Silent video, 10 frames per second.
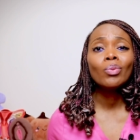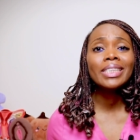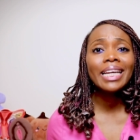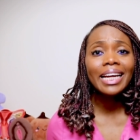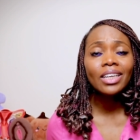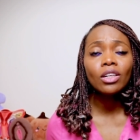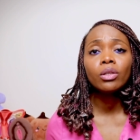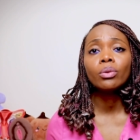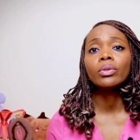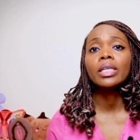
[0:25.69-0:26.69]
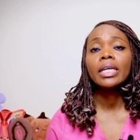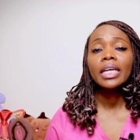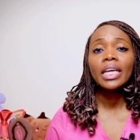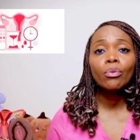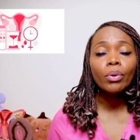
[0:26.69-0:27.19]
which can include
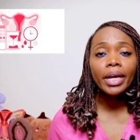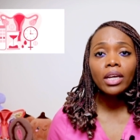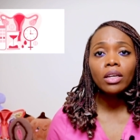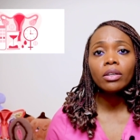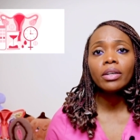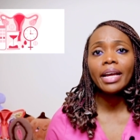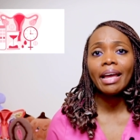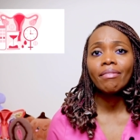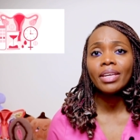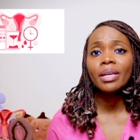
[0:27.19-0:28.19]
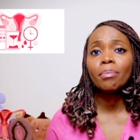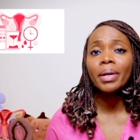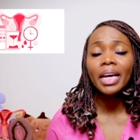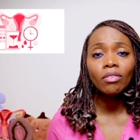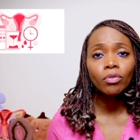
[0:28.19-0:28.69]
irregular, heavy,
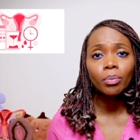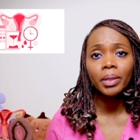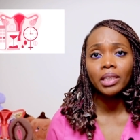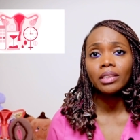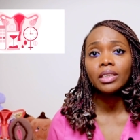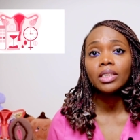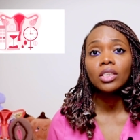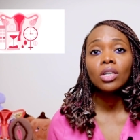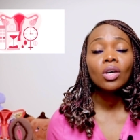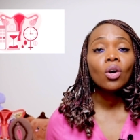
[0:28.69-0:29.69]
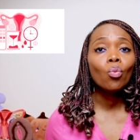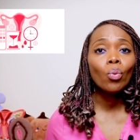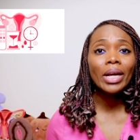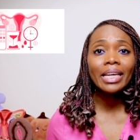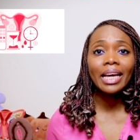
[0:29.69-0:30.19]
painful periods,
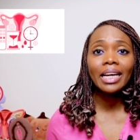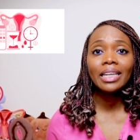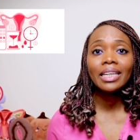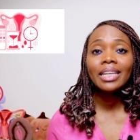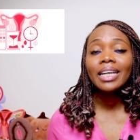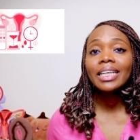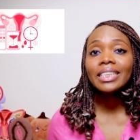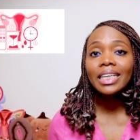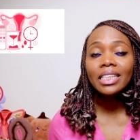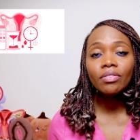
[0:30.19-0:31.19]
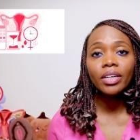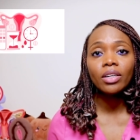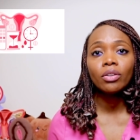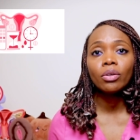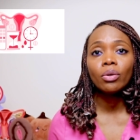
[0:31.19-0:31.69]
weight gain, excessive
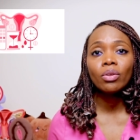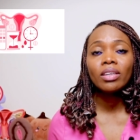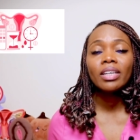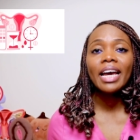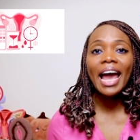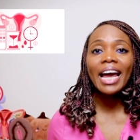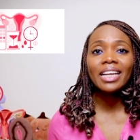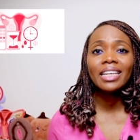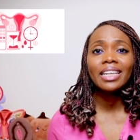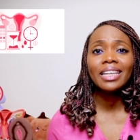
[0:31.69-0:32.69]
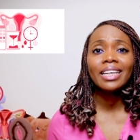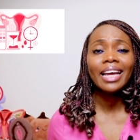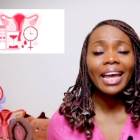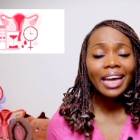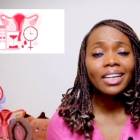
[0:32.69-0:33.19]
hair growth, acne,
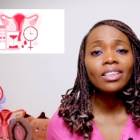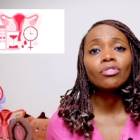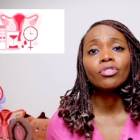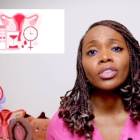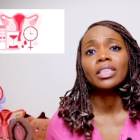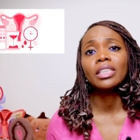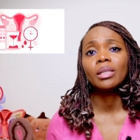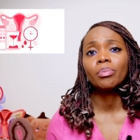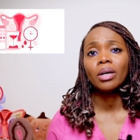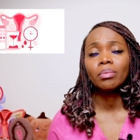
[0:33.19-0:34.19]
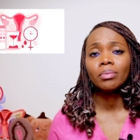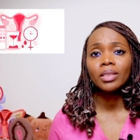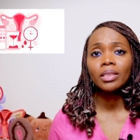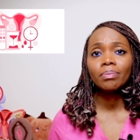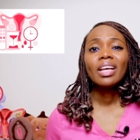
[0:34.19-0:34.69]
and fertility
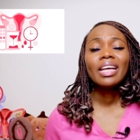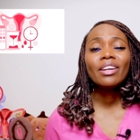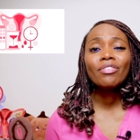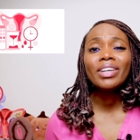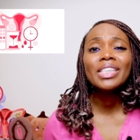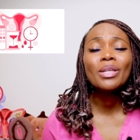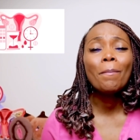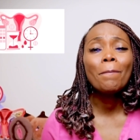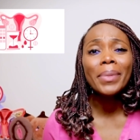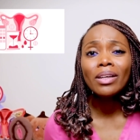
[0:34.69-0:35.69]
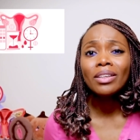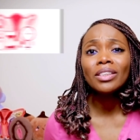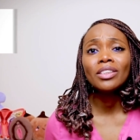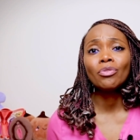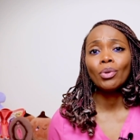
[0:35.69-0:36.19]
problems. It affects
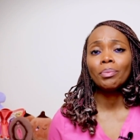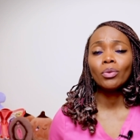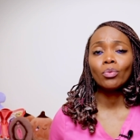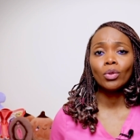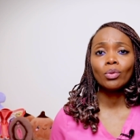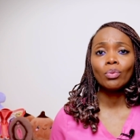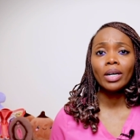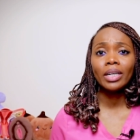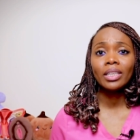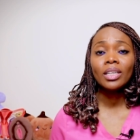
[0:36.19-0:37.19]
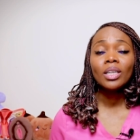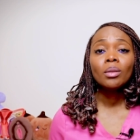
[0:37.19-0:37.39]
millions of women worldwide,